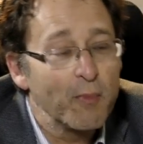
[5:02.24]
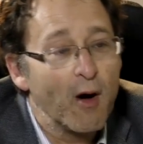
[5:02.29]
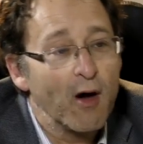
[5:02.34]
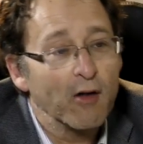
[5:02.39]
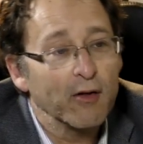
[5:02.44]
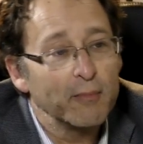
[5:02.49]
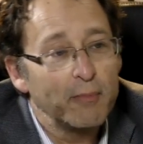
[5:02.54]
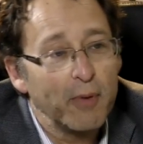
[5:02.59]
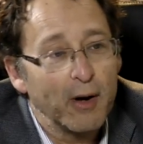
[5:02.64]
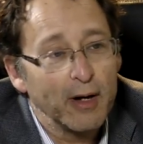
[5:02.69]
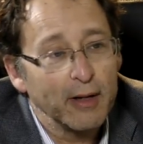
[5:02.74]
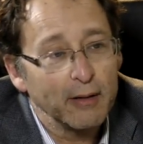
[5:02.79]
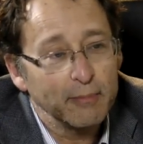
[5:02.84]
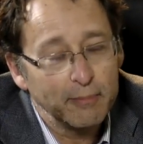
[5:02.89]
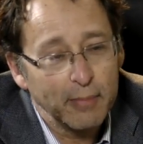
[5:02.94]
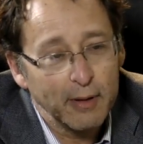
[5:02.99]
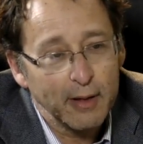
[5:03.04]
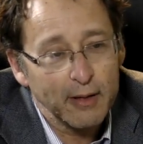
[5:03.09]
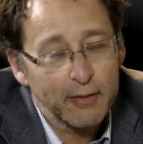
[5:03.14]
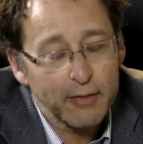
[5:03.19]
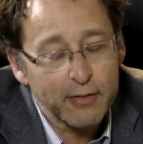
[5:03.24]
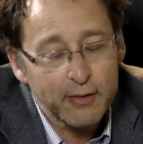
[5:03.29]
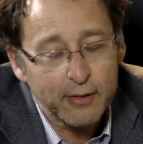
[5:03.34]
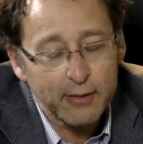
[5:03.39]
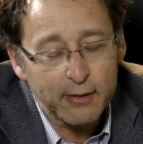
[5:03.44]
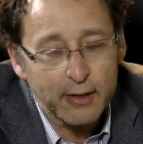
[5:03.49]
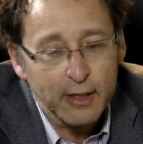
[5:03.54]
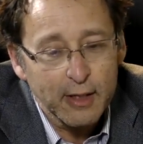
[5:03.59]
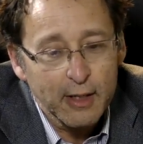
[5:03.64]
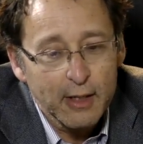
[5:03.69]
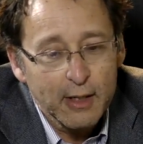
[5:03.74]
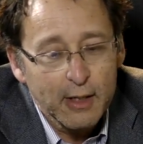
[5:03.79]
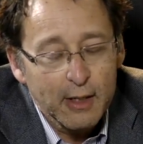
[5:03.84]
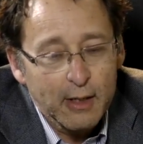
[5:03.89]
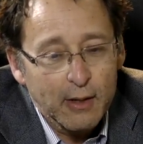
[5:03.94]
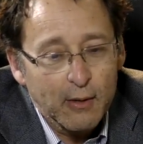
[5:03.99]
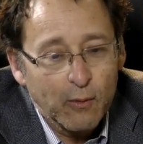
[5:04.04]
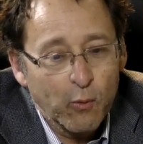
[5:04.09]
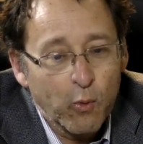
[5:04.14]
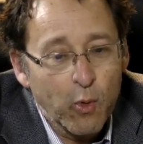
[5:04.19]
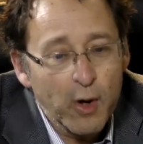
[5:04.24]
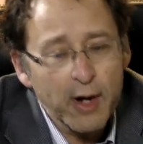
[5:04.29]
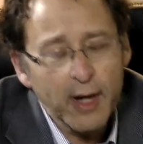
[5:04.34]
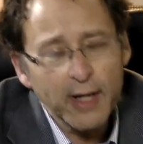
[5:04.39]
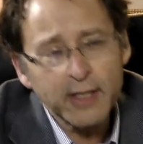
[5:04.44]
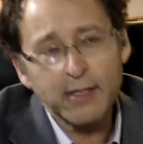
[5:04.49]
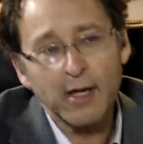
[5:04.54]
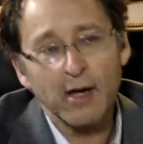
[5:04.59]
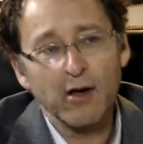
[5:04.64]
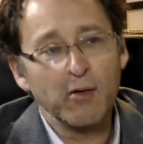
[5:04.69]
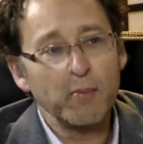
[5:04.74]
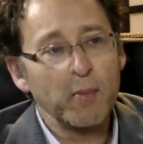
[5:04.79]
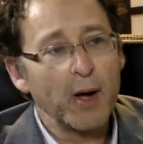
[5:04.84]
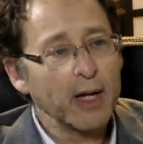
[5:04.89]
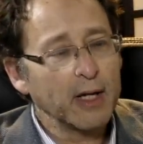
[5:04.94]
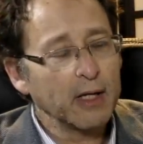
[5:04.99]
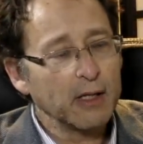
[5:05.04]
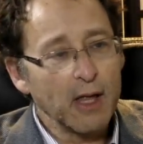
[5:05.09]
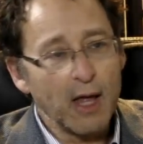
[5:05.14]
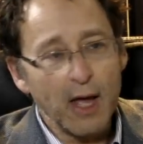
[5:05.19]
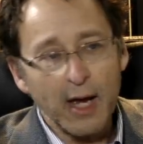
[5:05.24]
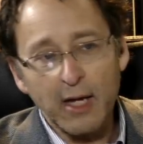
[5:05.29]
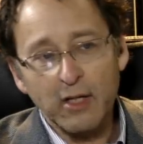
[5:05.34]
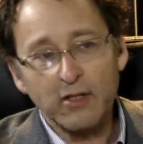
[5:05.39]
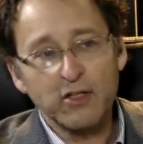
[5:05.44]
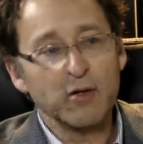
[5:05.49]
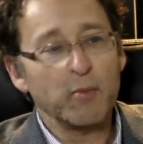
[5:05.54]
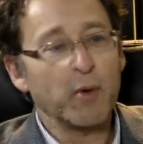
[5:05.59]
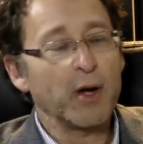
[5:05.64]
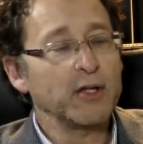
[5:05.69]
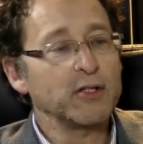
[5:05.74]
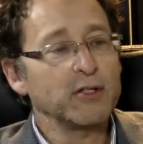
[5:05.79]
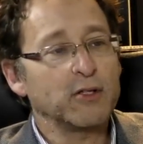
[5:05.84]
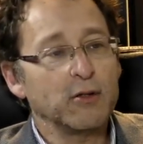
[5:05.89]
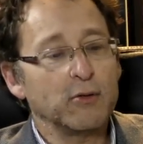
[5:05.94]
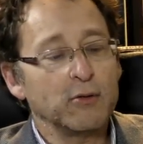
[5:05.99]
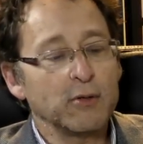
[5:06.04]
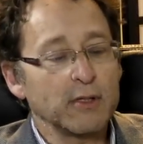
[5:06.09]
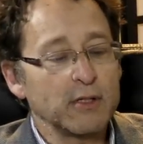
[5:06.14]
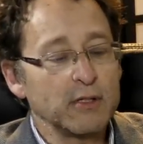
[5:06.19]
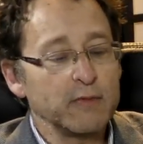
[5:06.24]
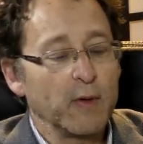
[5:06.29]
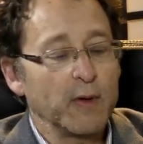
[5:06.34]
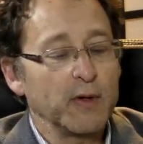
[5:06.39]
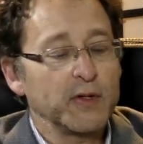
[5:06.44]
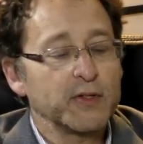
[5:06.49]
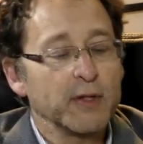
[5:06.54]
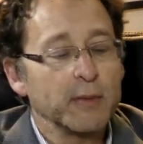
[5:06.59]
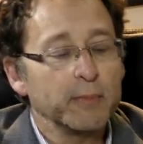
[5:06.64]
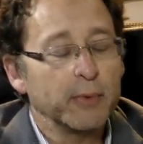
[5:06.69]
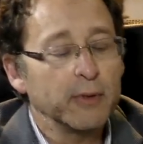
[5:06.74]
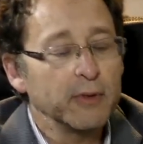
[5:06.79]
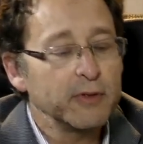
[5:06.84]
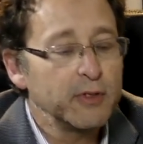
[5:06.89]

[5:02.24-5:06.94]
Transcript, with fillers: model by, by a third. What I tell my clients and my students is very simple.